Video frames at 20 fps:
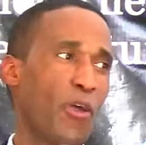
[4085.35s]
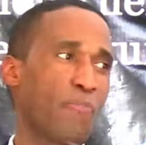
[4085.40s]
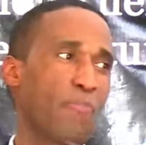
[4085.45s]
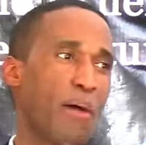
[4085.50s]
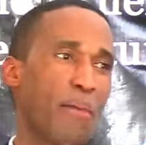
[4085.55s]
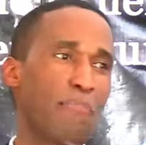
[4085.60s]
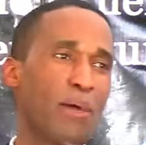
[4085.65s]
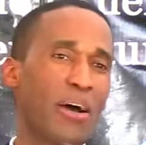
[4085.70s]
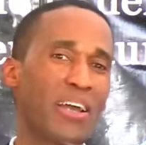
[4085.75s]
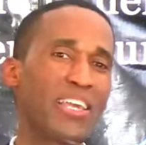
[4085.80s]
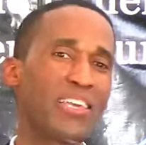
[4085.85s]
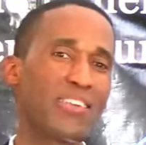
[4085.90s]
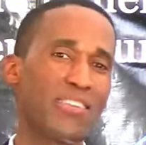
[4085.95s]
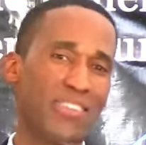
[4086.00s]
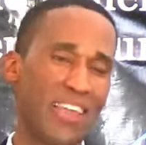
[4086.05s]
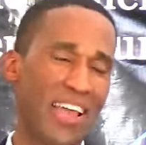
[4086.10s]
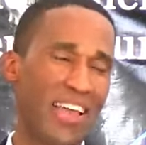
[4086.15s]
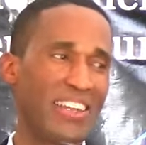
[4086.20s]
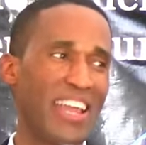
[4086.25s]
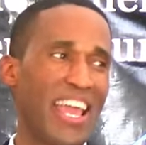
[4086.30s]
Remember he
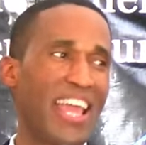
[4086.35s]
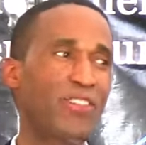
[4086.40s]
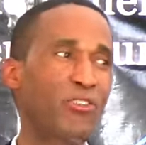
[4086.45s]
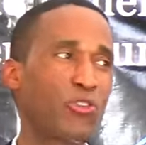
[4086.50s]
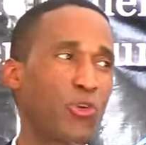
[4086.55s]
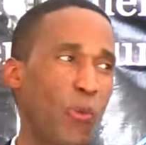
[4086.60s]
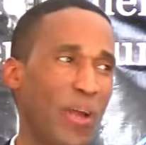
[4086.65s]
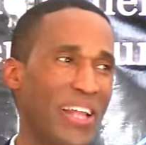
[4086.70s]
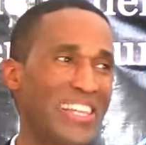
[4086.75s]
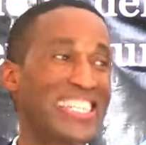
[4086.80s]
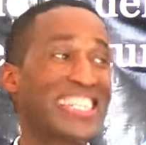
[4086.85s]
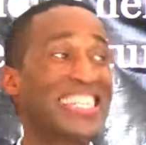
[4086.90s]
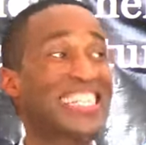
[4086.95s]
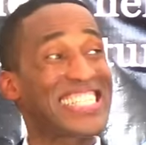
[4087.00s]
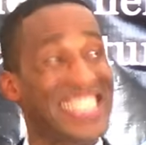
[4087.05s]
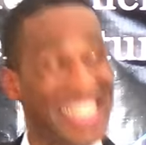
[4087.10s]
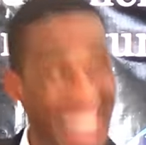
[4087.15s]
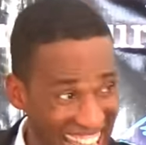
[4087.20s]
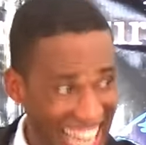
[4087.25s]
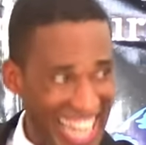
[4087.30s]
said in
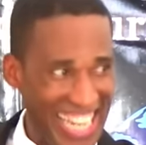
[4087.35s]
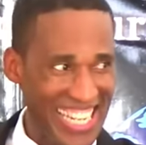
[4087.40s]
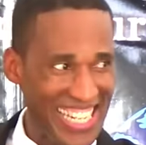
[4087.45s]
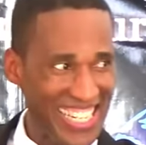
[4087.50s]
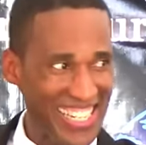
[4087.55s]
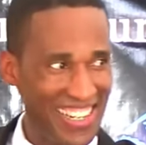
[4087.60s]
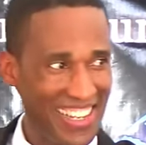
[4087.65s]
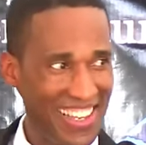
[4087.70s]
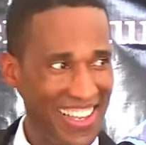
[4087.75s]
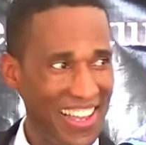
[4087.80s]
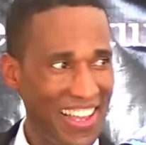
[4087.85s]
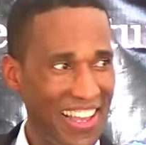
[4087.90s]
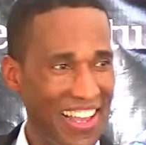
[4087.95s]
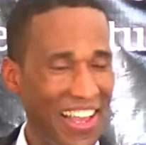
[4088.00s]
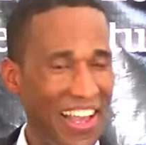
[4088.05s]
2010